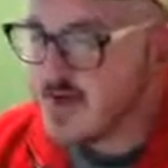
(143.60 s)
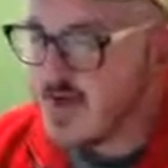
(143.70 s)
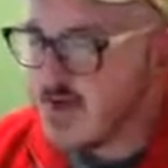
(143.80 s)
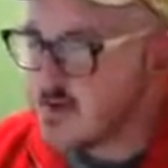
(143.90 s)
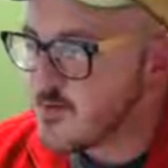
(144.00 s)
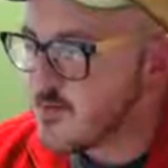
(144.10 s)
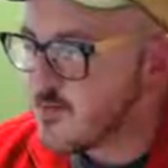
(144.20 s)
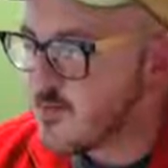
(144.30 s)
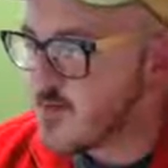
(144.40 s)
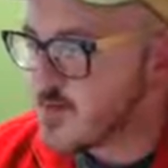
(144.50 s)
handle for
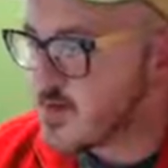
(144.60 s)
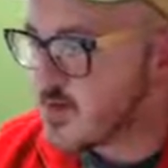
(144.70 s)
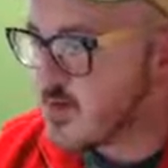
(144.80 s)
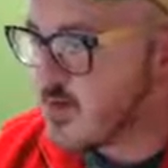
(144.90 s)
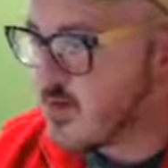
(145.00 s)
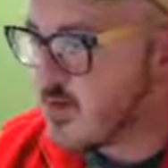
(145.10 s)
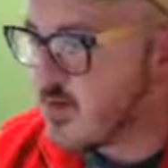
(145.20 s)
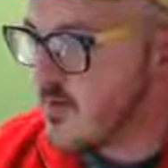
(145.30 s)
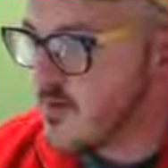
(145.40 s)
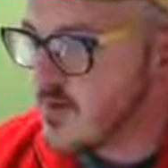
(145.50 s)
a bucket or a
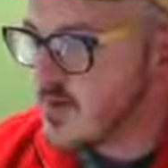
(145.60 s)
bowl.